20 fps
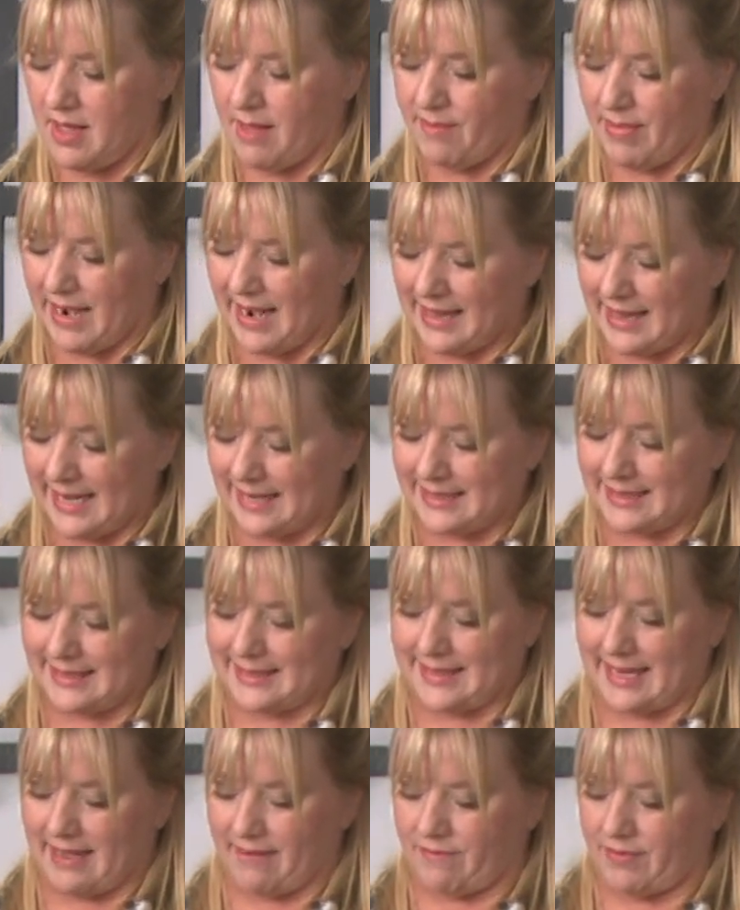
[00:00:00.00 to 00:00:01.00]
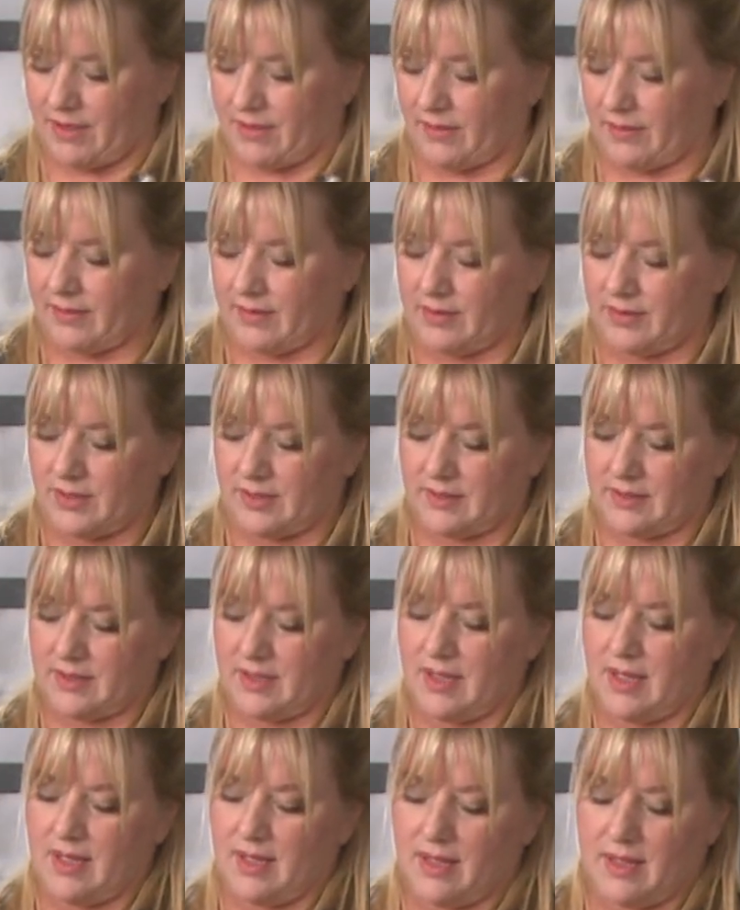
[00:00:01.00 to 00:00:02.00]
But I like to save those. They're just
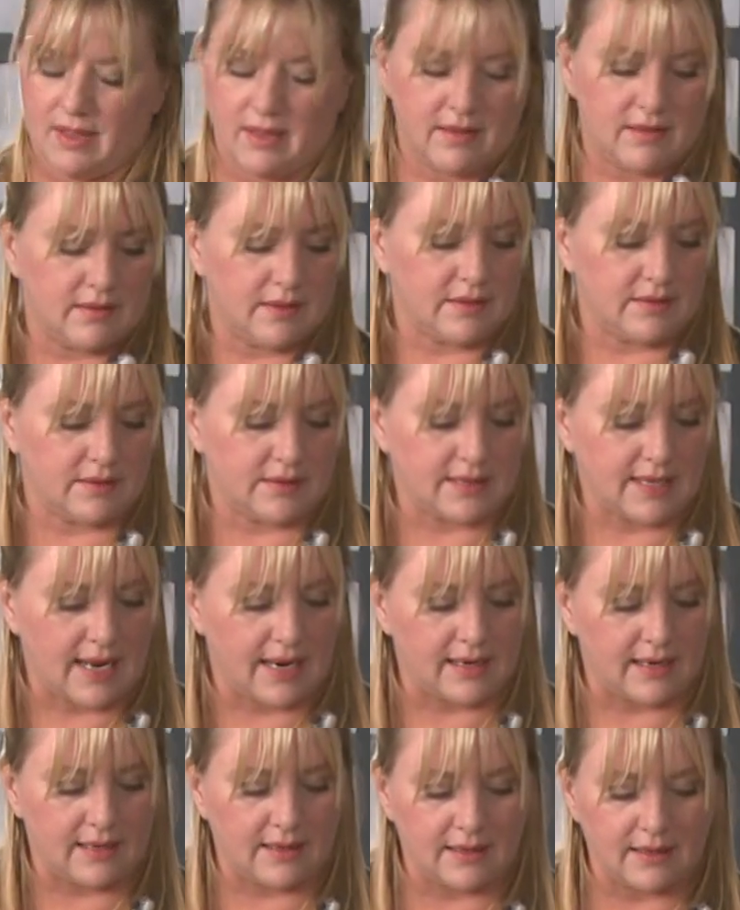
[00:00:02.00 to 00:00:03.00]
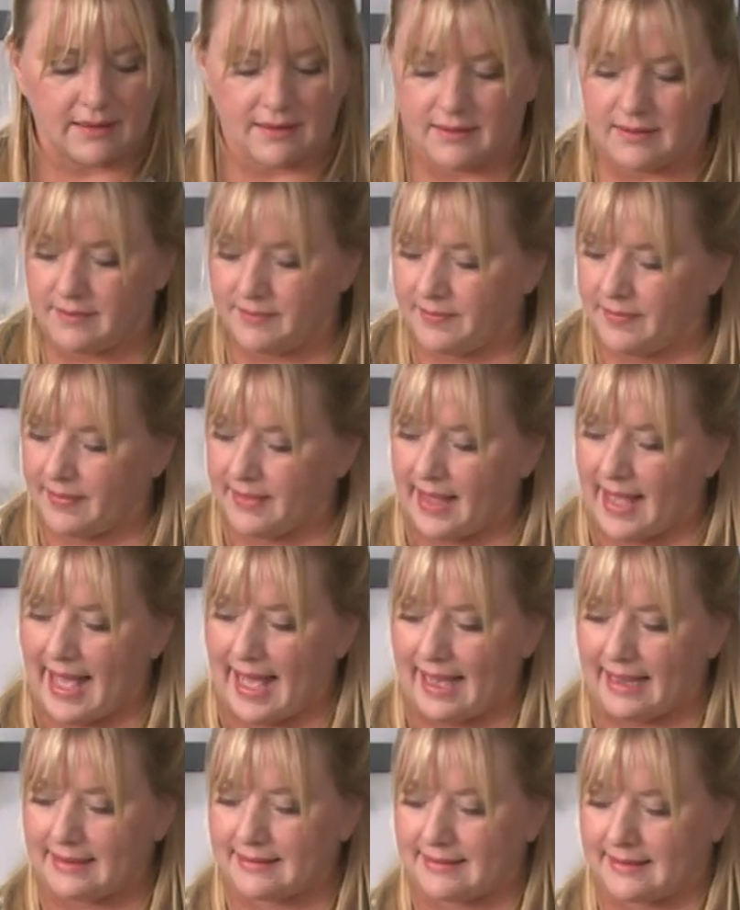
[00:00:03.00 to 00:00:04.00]
little tiny
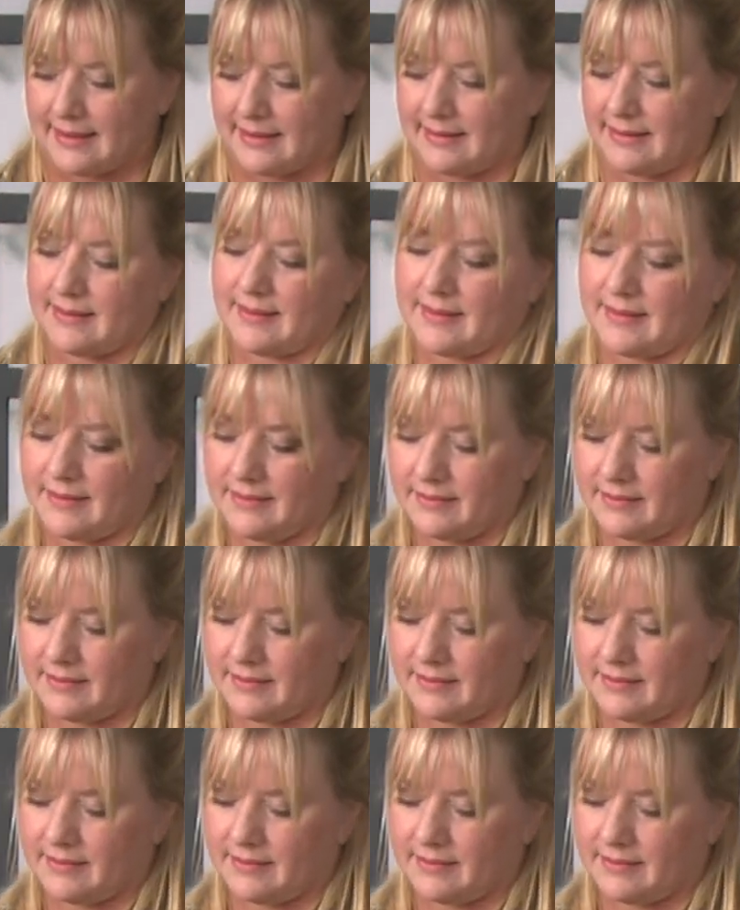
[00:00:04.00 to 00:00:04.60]
accents.